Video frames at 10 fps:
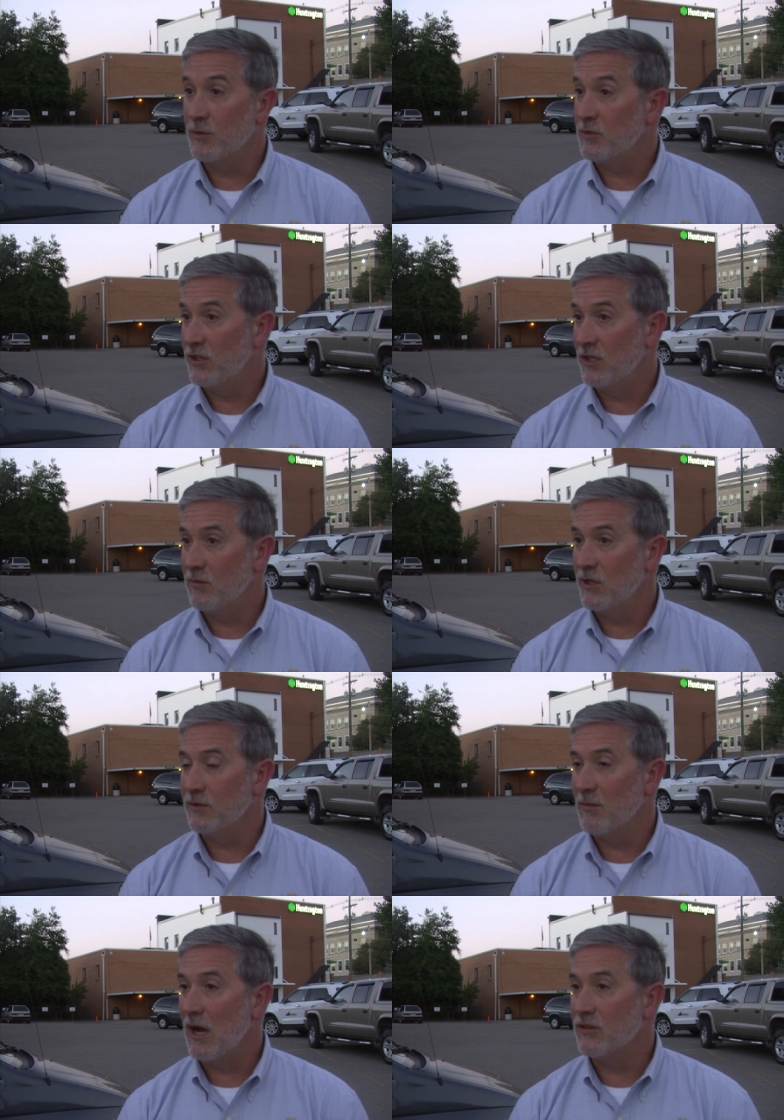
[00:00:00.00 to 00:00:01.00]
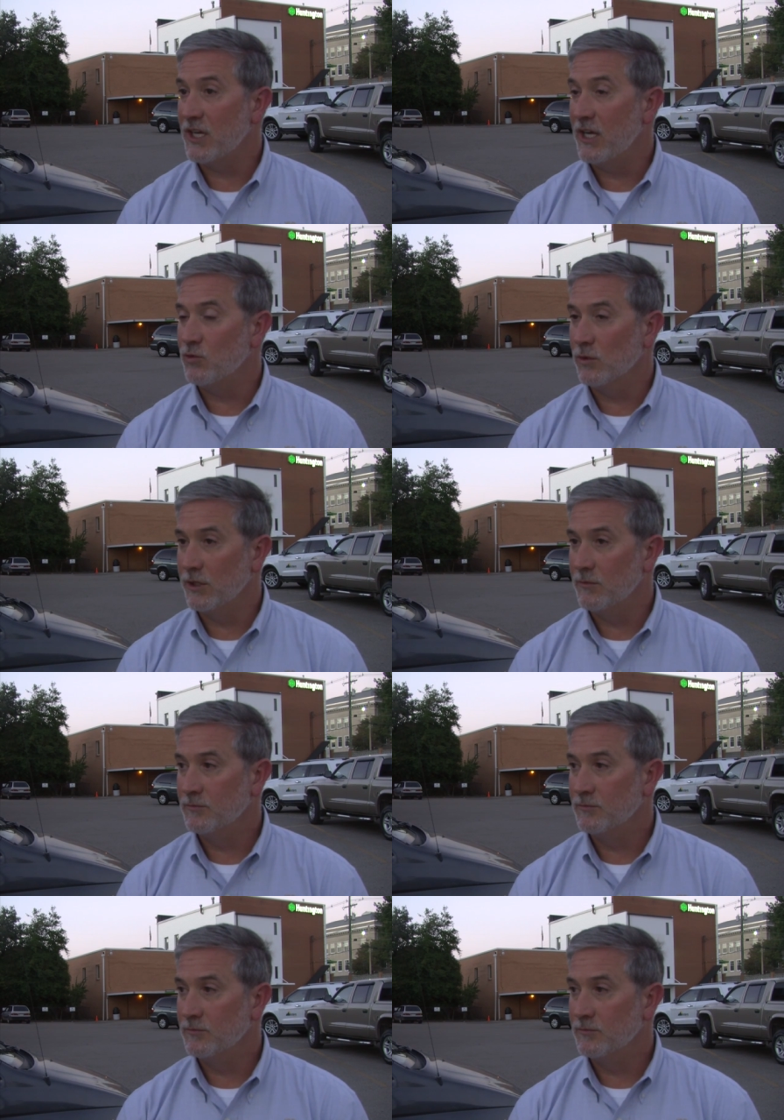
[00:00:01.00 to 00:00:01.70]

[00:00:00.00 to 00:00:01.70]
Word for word: up to 10 million miles annually,